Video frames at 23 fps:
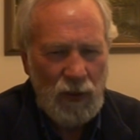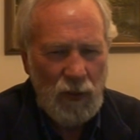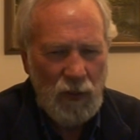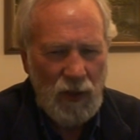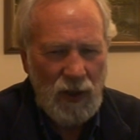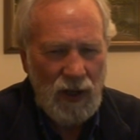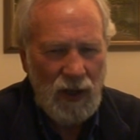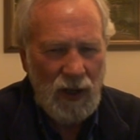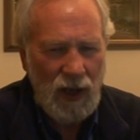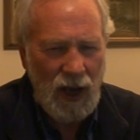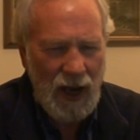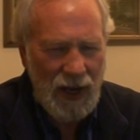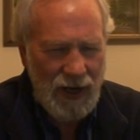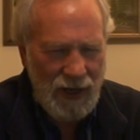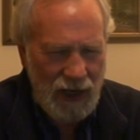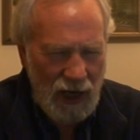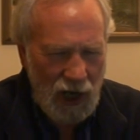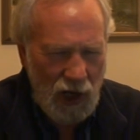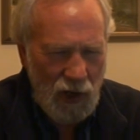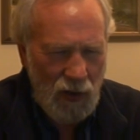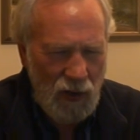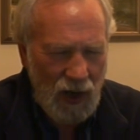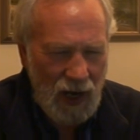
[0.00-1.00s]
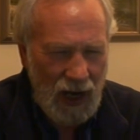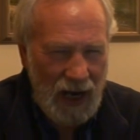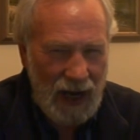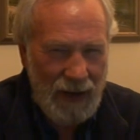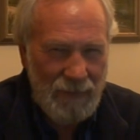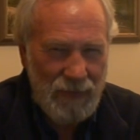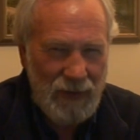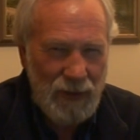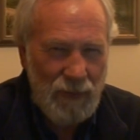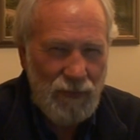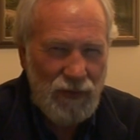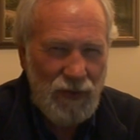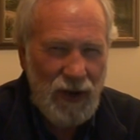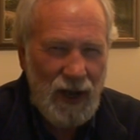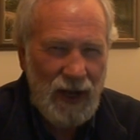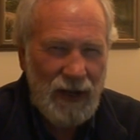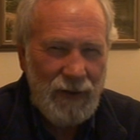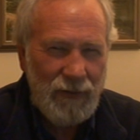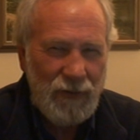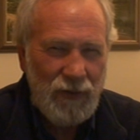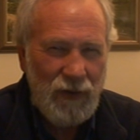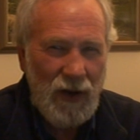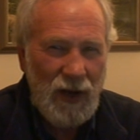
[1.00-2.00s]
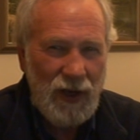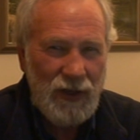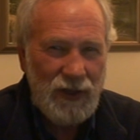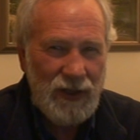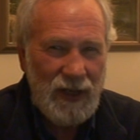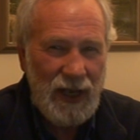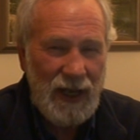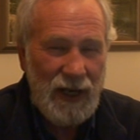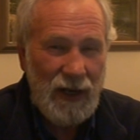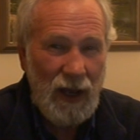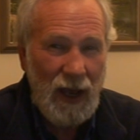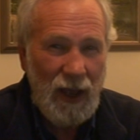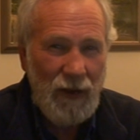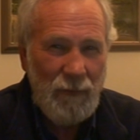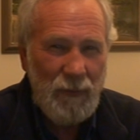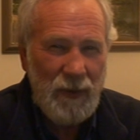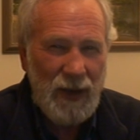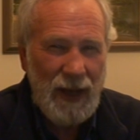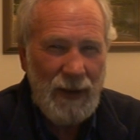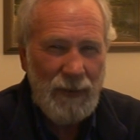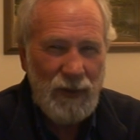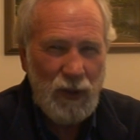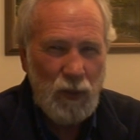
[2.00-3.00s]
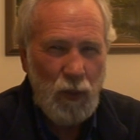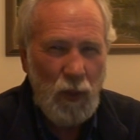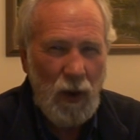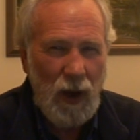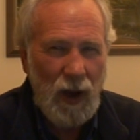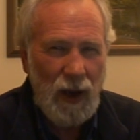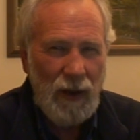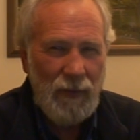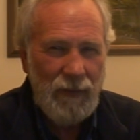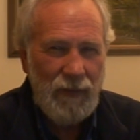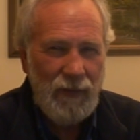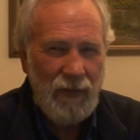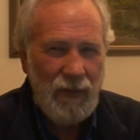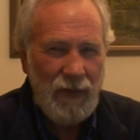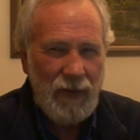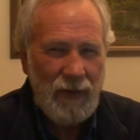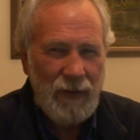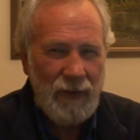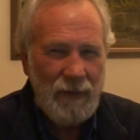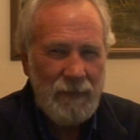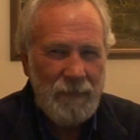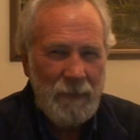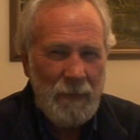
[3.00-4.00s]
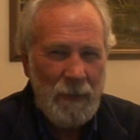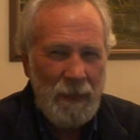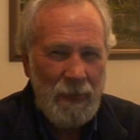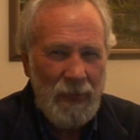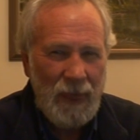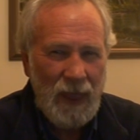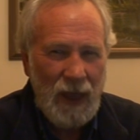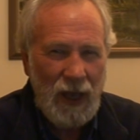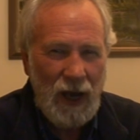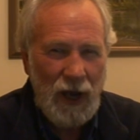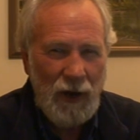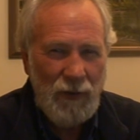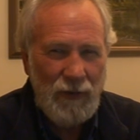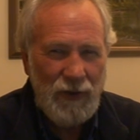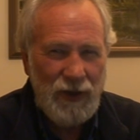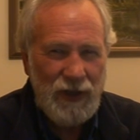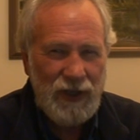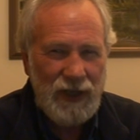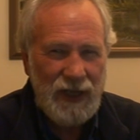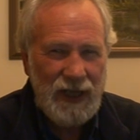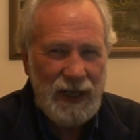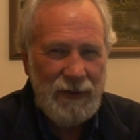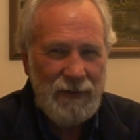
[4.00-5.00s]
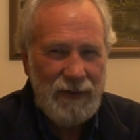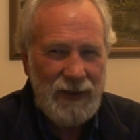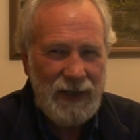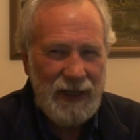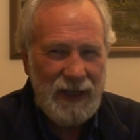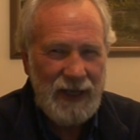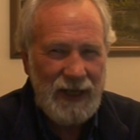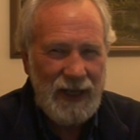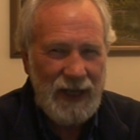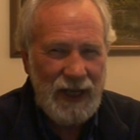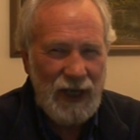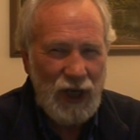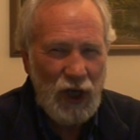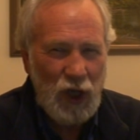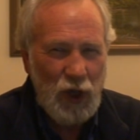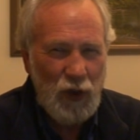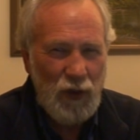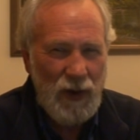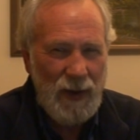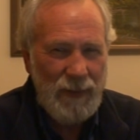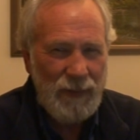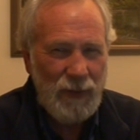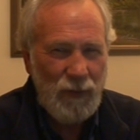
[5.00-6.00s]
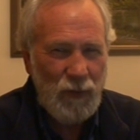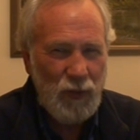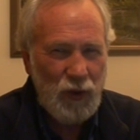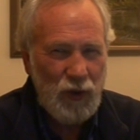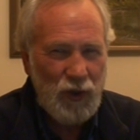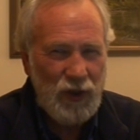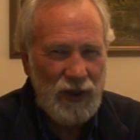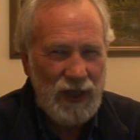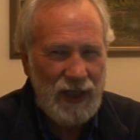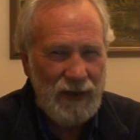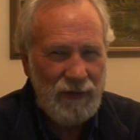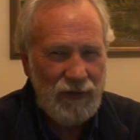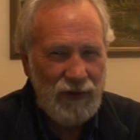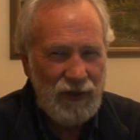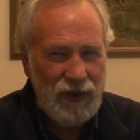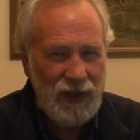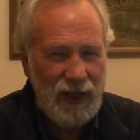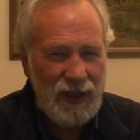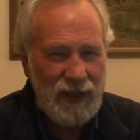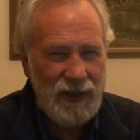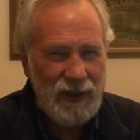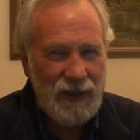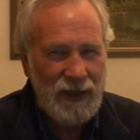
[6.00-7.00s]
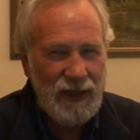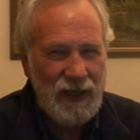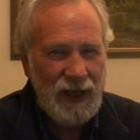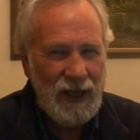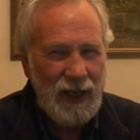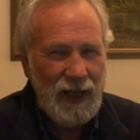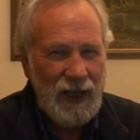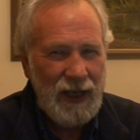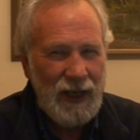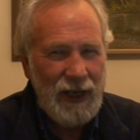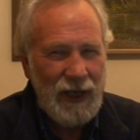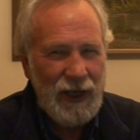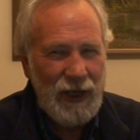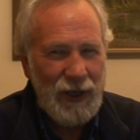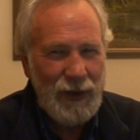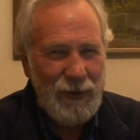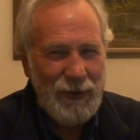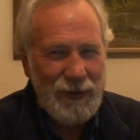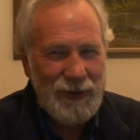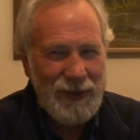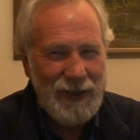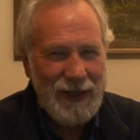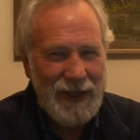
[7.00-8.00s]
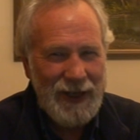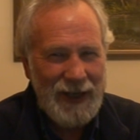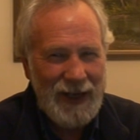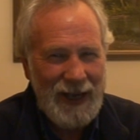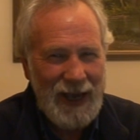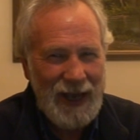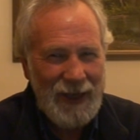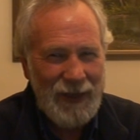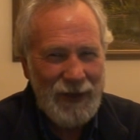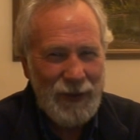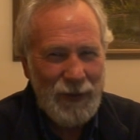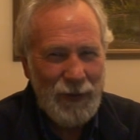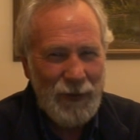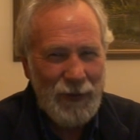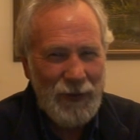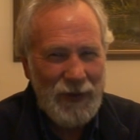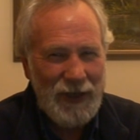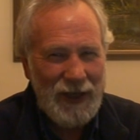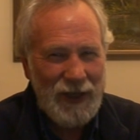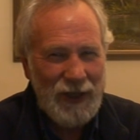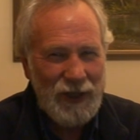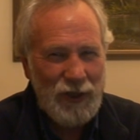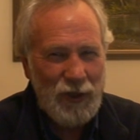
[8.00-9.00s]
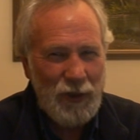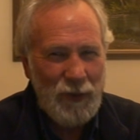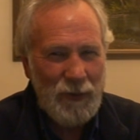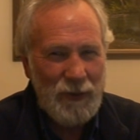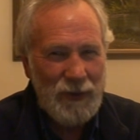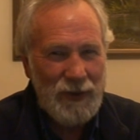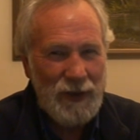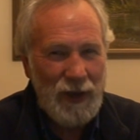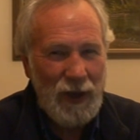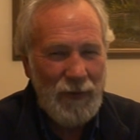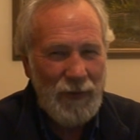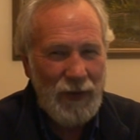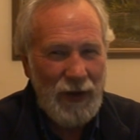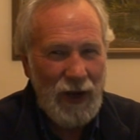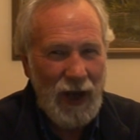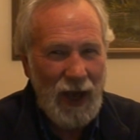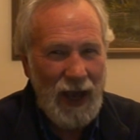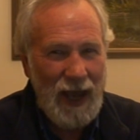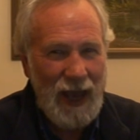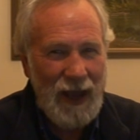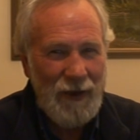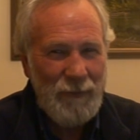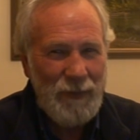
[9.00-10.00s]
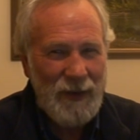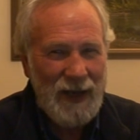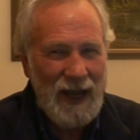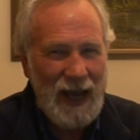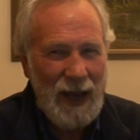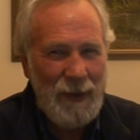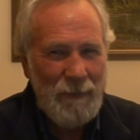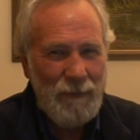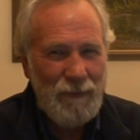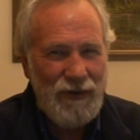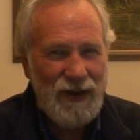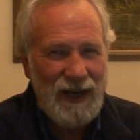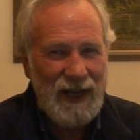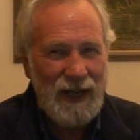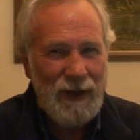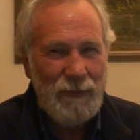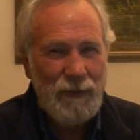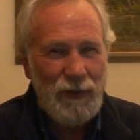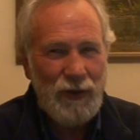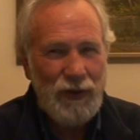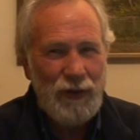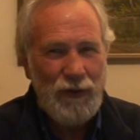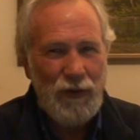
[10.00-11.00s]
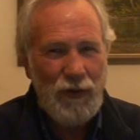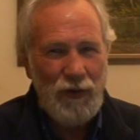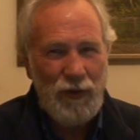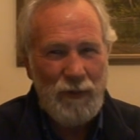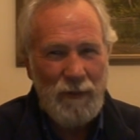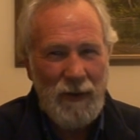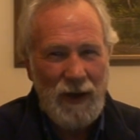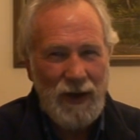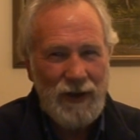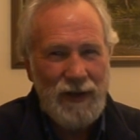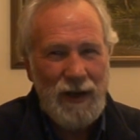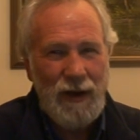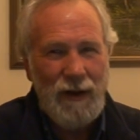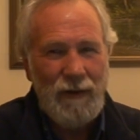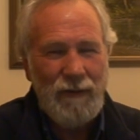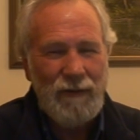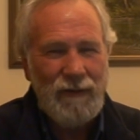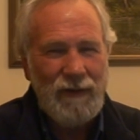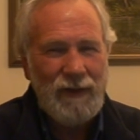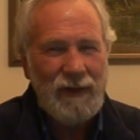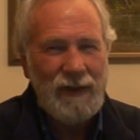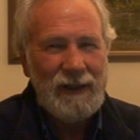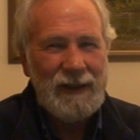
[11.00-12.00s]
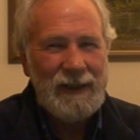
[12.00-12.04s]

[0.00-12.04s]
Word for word: Well, I know I am the bride of Christ and I have become his wife. I receive the incorruptible seed of Jesus who has gathered all things to himself and I have become pregnant with truth myself.